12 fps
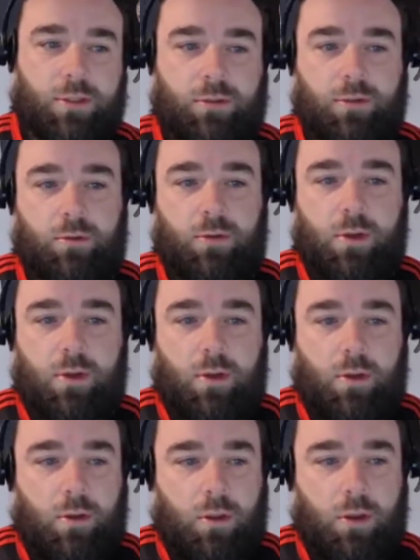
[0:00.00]
So
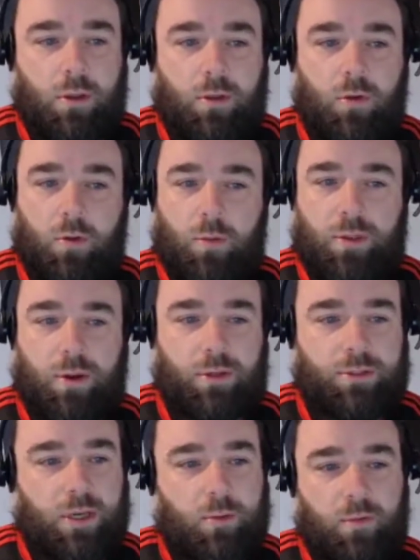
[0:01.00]
you can do it with your
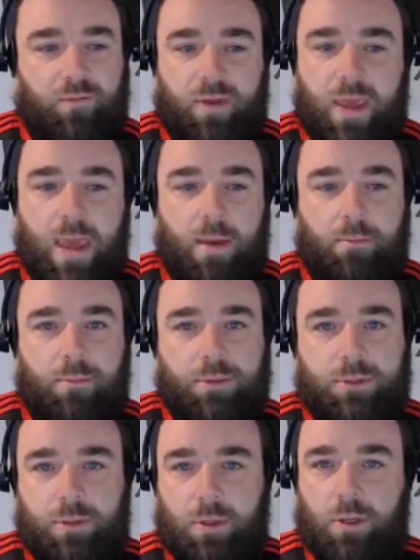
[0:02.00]
SQL
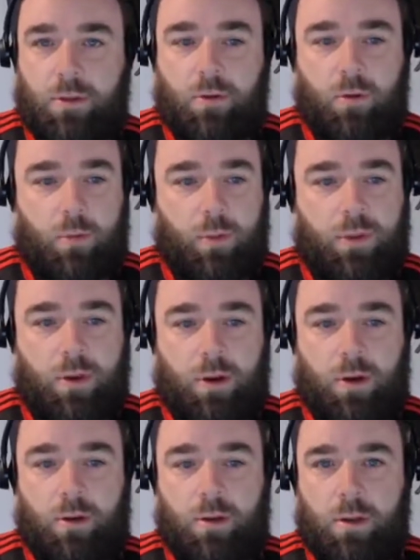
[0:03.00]
VMs, you can do it with
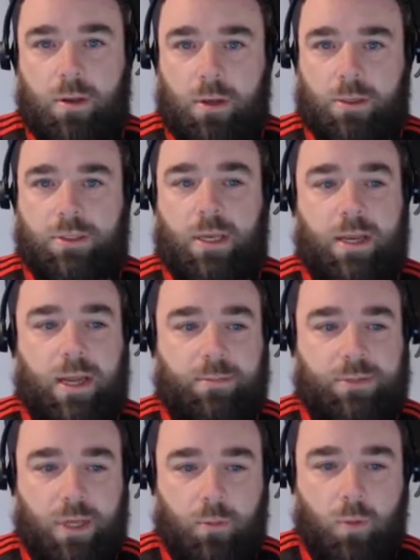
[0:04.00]
your your
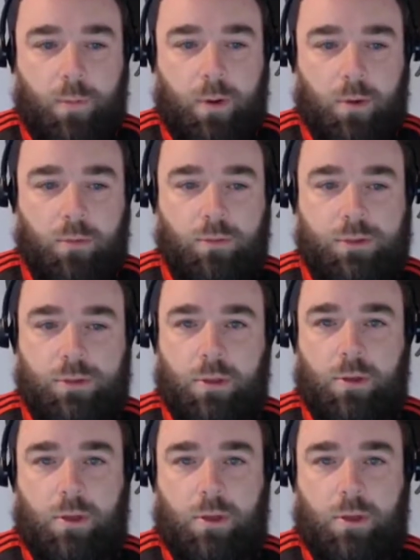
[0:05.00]
Synapse SQL pools.